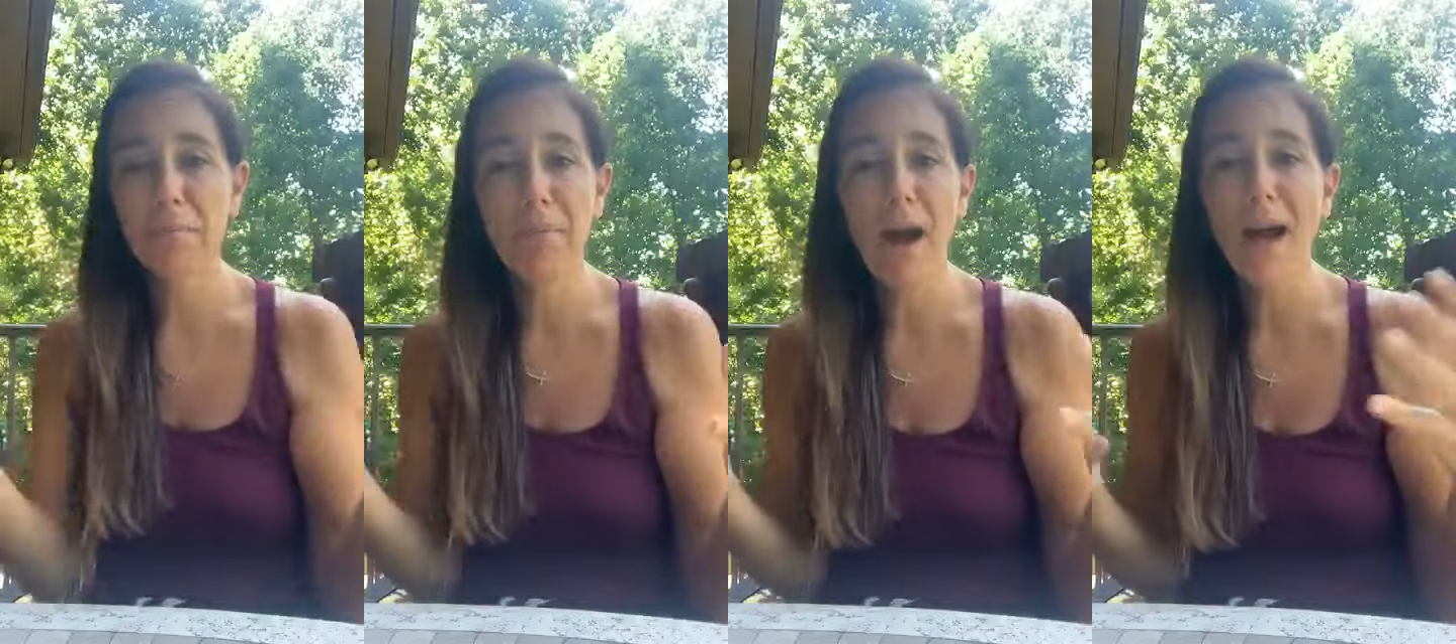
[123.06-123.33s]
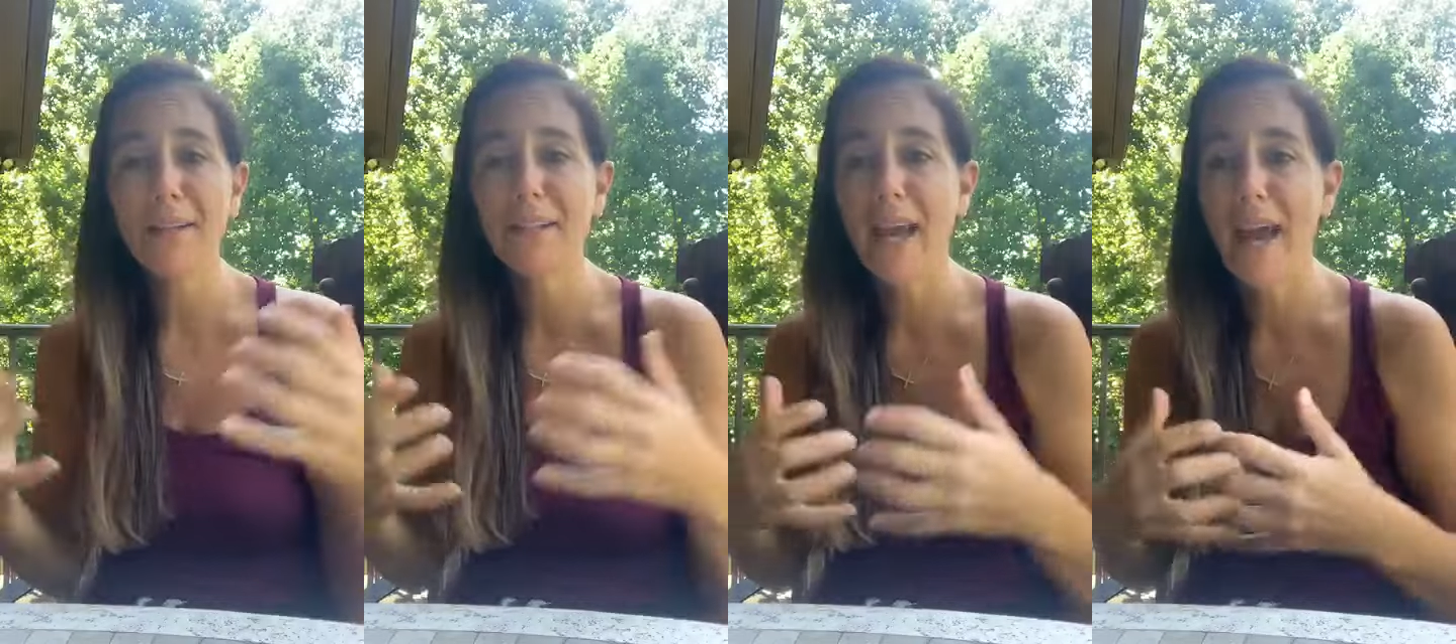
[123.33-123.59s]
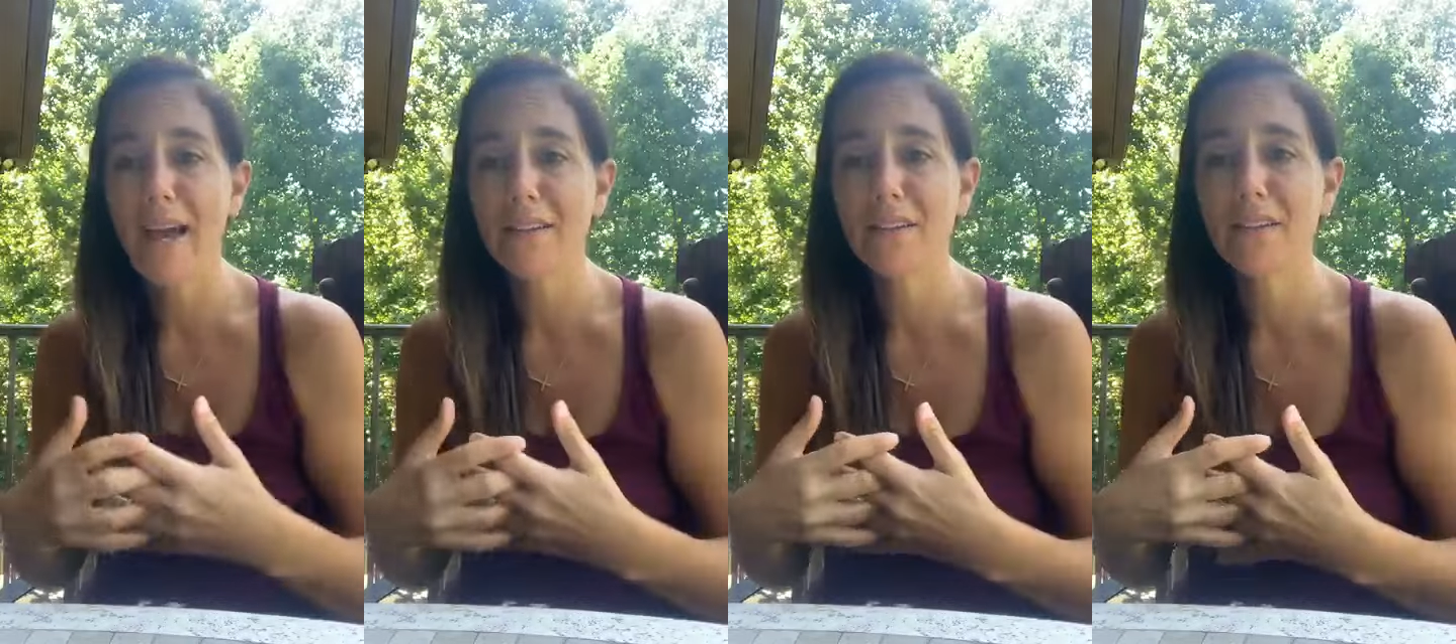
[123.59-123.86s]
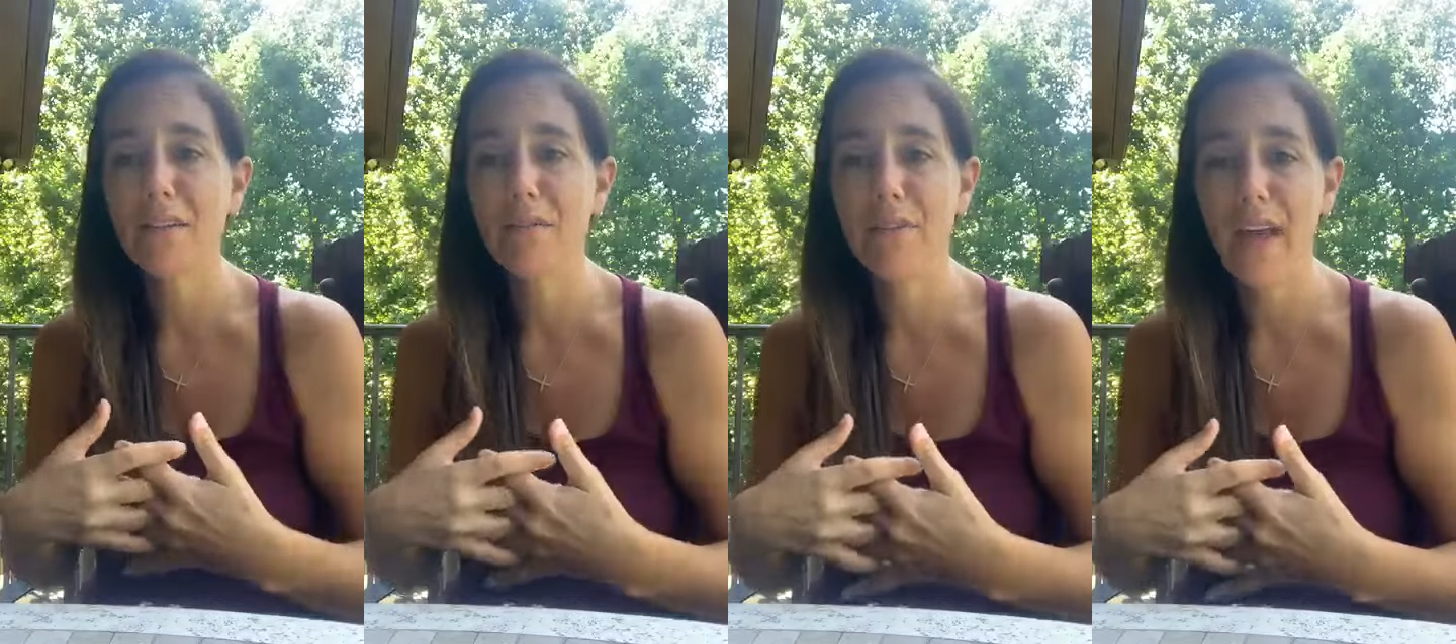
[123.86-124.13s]

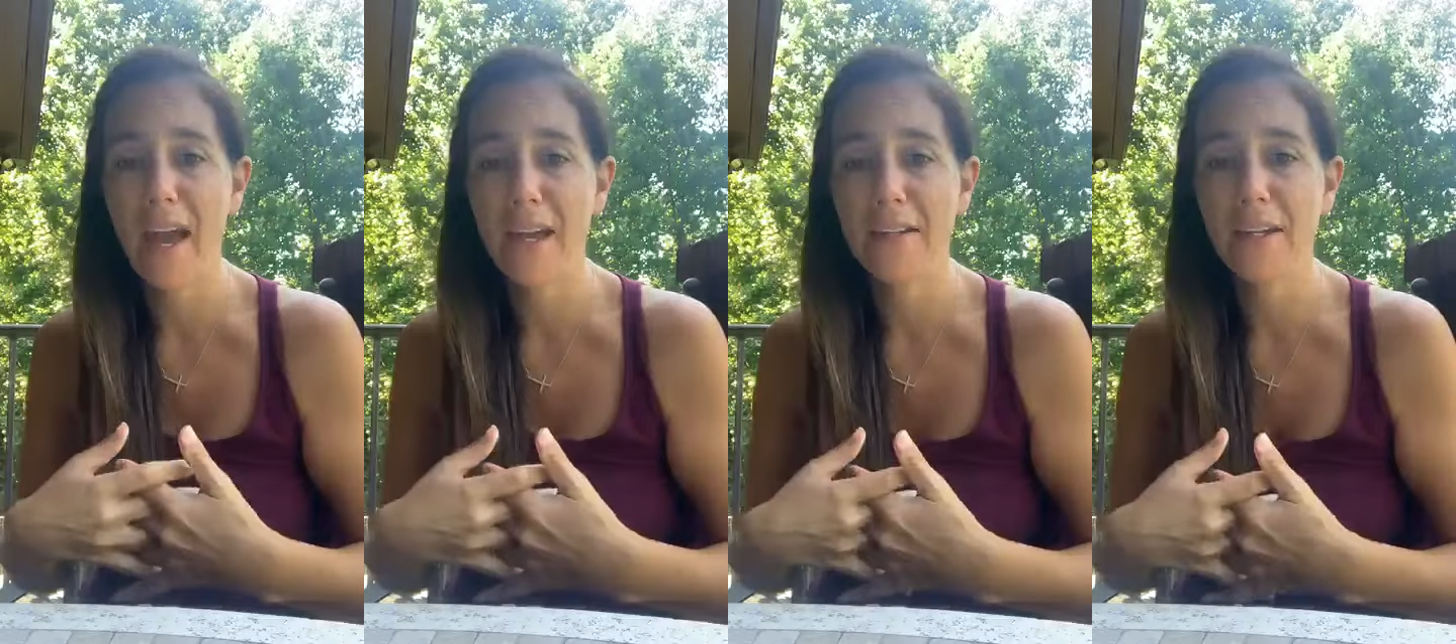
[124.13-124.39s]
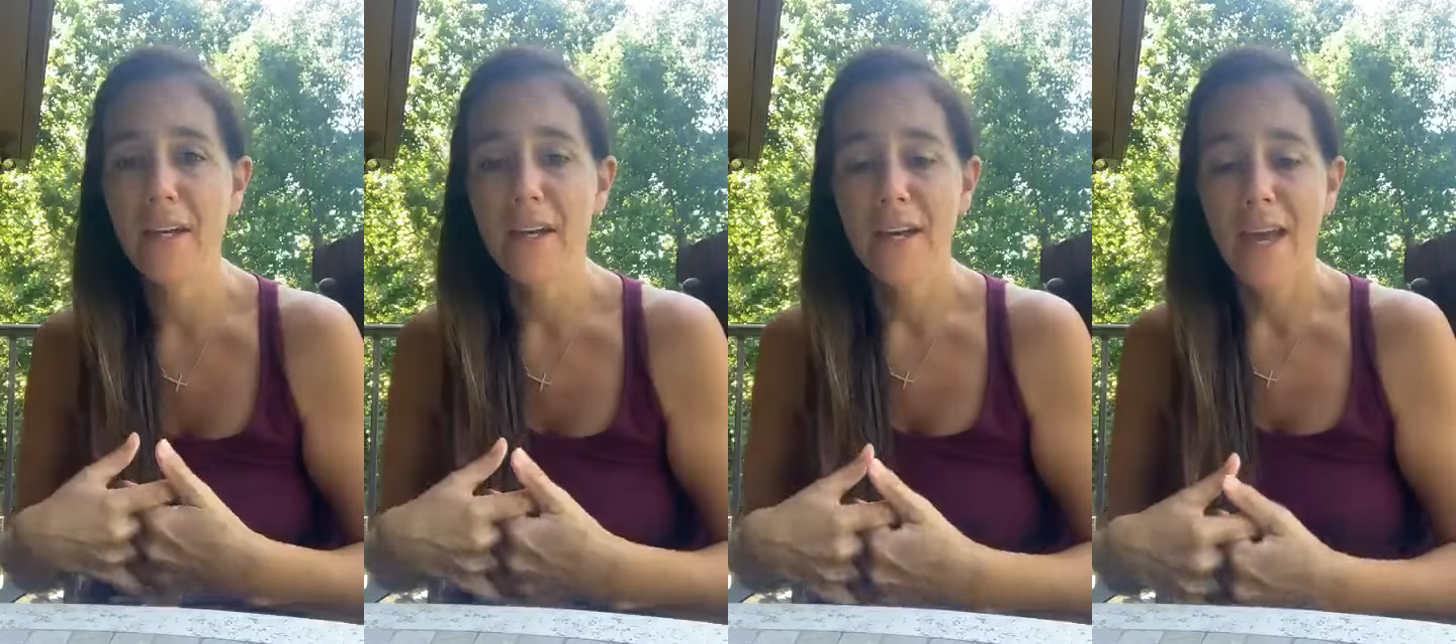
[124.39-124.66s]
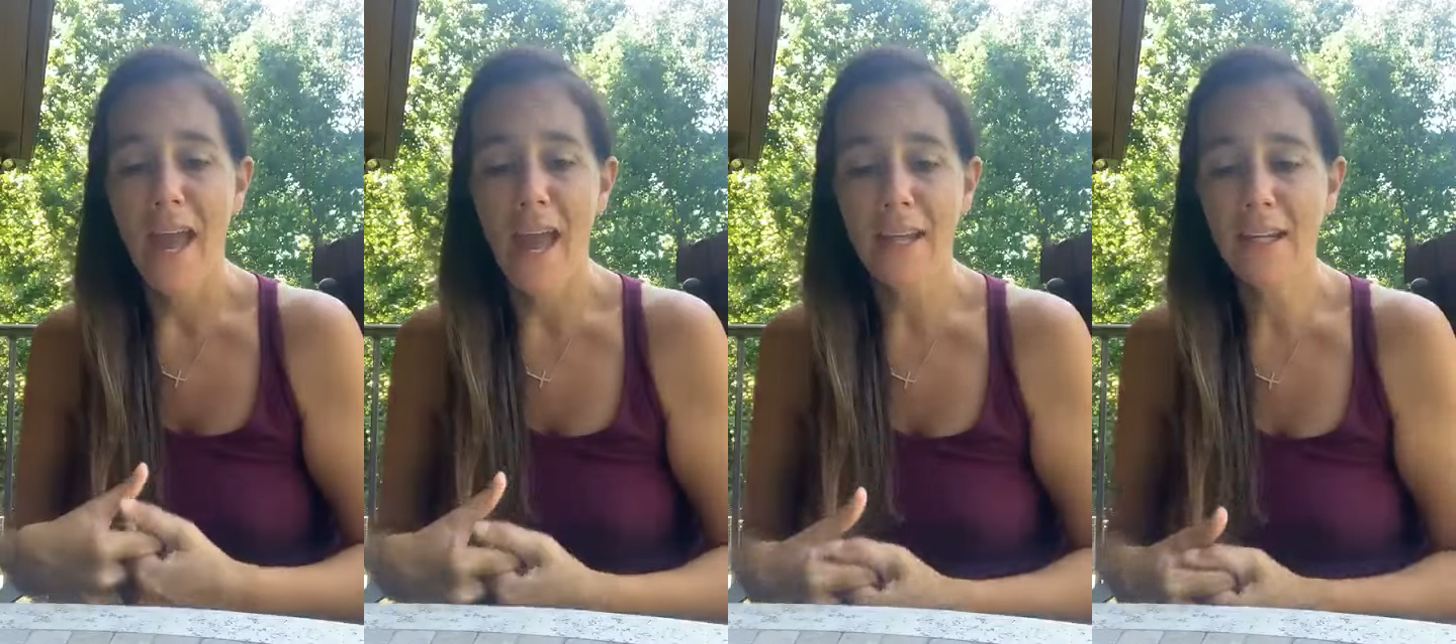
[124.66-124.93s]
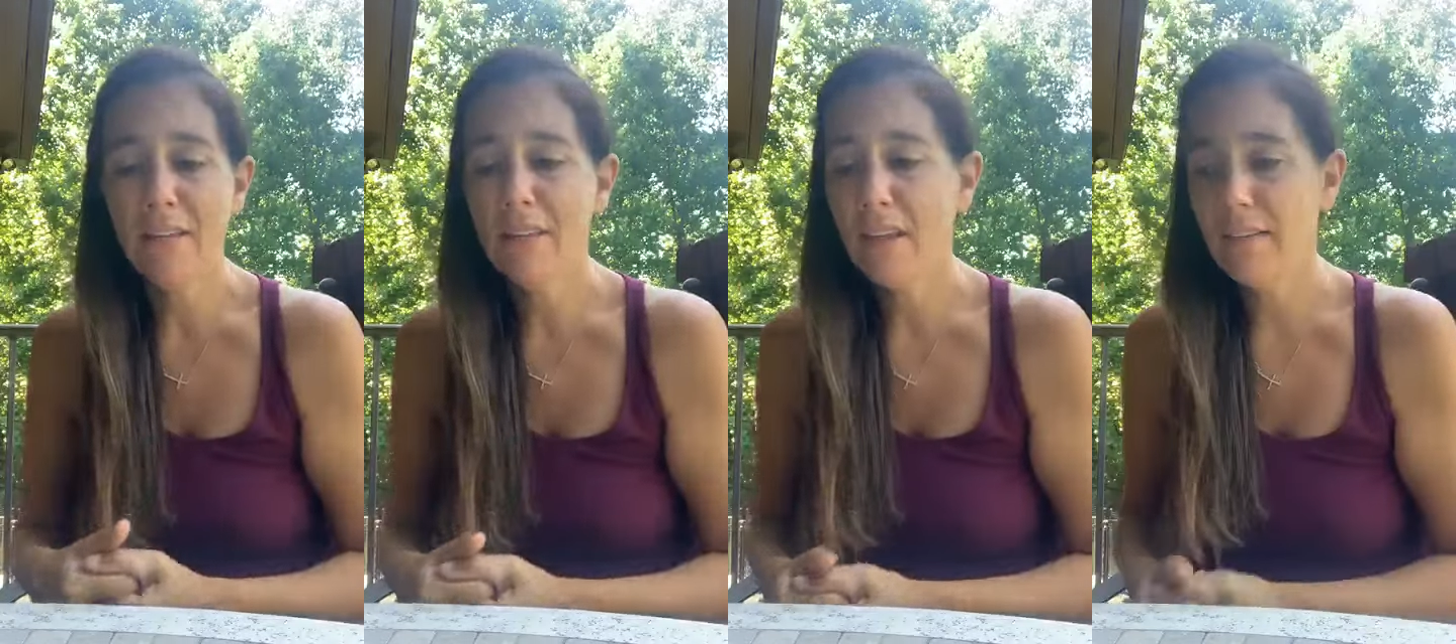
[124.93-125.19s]
podcast than
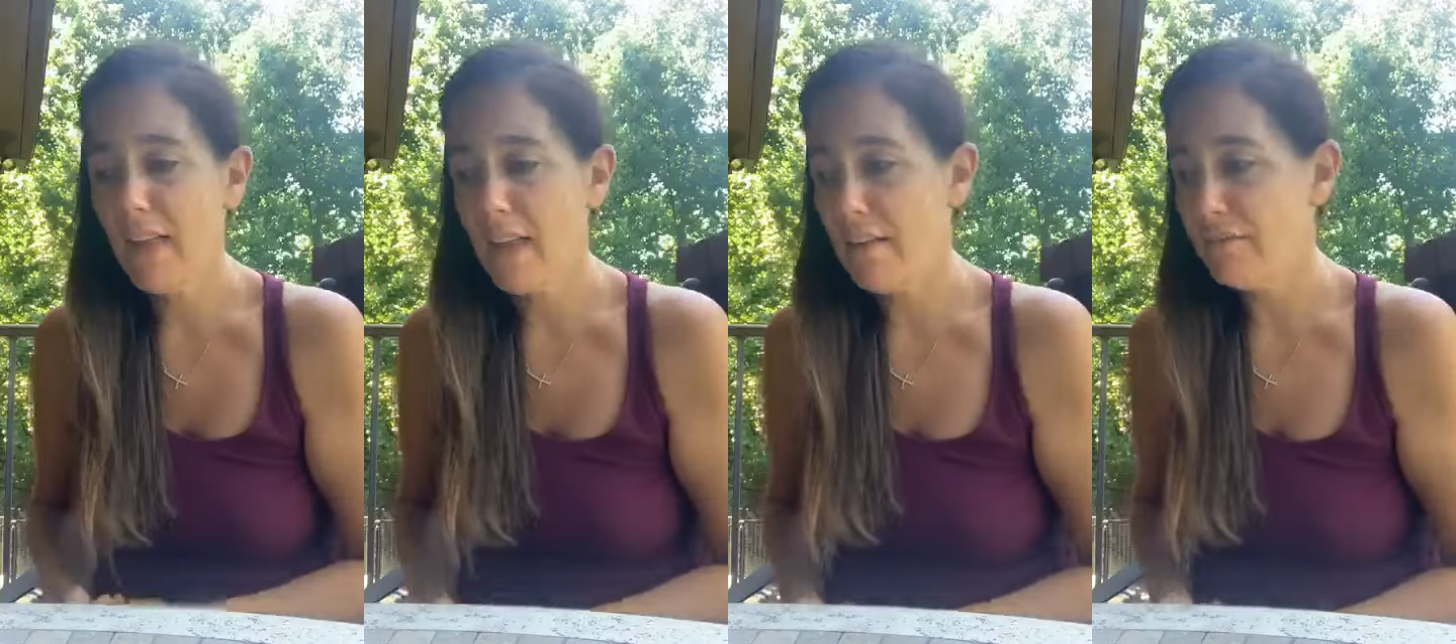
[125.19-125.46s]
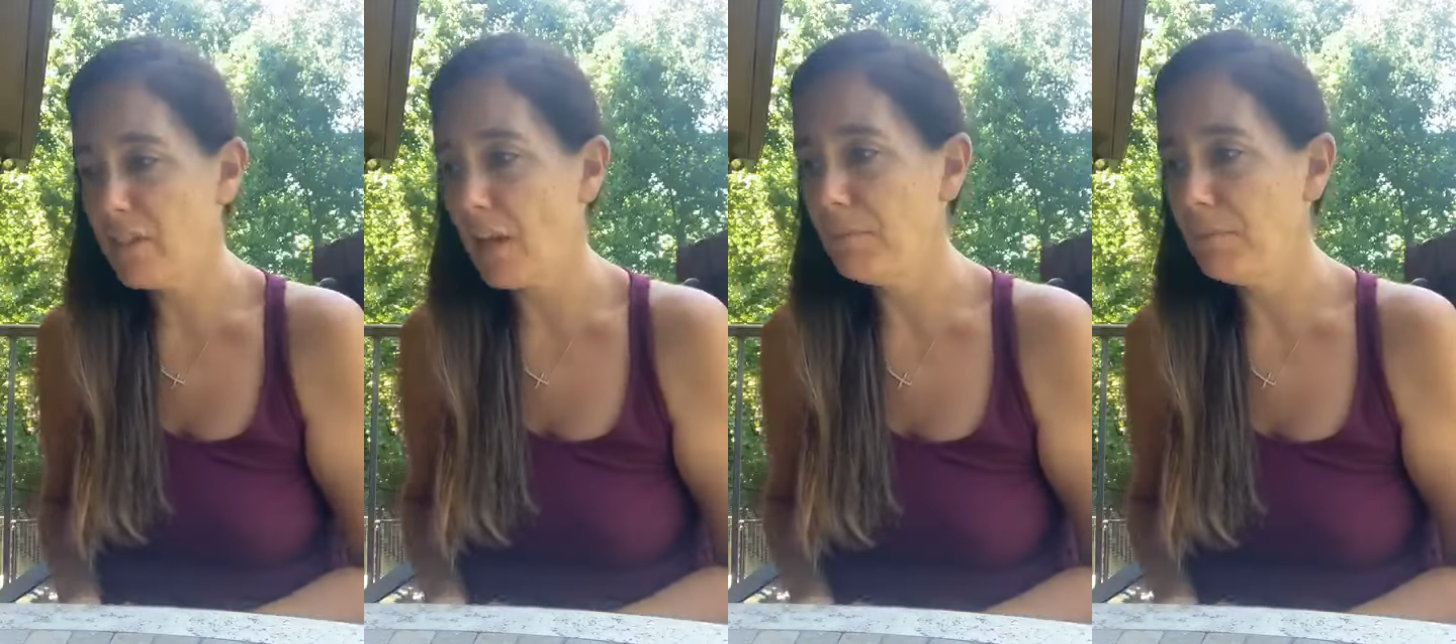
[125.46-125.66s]
anything they have done